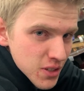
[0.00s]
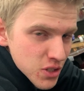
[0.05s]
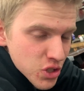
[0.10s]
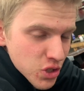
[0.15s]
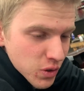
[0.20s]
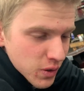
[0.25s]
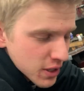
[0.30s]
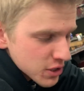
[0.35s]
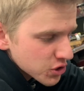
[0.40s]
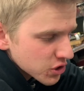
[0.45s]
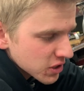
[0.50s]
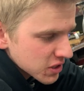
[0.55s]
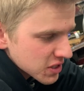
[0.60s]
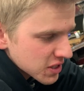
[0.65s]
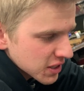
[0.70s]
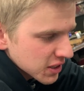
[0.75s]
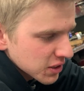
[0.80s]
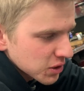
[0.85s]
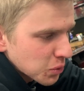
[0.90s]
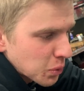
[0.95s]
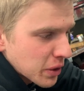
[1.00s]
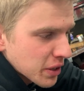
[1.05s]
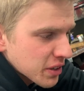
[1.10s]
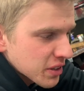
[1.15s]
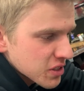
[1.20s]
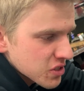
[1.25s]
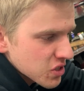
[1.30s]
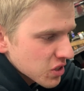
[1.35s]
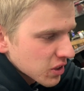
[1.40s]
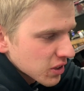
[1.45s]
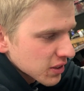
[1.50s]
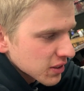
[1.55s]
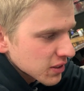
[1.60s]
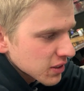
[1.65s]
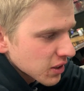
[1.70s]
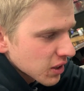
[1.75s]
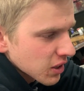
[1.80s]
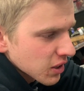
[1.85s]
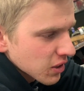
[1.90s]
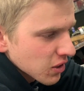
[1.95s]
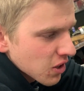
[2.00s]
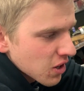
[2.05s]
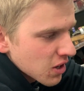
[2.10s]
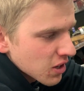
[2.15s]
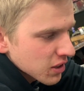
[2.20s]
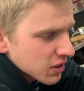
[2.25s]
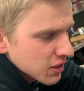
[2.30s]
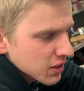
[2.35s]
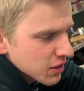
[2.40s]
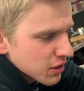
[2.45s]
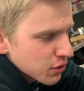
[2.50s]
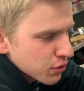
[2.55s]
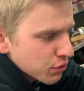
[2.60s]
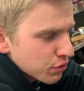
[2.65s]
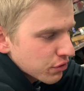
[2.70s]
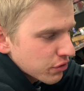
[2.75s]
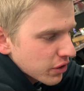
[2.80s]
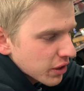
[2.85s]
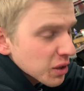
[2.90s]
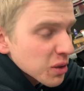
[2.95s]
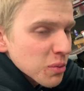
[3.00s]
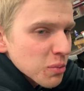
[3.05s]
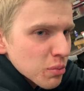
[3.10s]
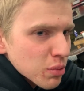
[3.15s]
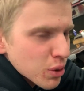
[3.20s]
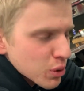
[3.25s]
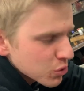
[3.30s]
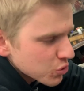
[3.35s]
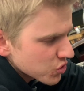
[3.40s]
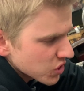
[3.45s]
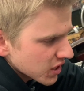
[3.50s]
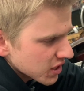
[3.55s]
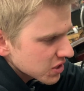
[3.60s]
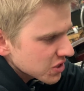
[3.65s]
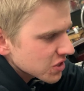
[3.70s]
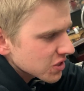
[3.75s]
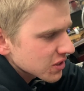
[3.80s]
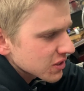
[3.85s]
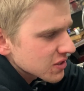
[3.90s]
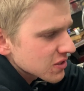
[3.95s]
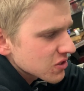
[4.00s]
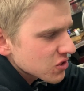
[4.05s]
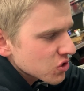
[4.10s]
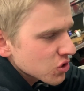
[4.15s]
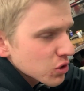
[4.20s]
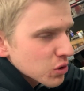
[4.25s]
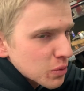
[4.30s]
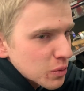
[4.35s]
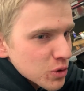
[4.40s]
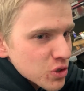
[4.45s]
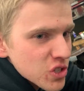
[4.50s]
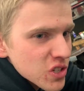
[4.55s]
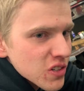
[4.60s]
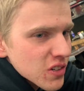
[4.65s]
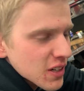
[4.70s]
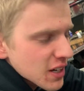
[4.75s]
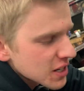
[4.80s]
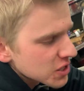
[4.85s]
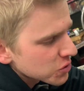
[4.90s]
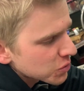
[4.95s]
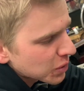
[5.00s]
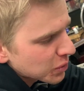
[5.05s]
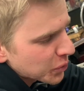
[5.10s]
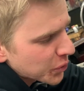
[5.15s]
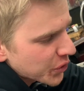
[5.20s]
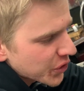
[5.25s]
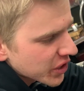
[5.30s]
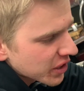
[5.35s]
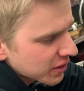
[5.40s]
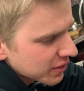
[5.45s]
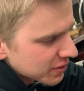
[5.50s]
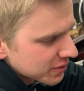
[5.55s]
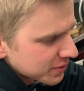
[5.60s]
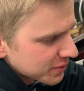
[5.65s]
So as you can tell, wiring's a long, fun process. So we'll see you guys when we're done.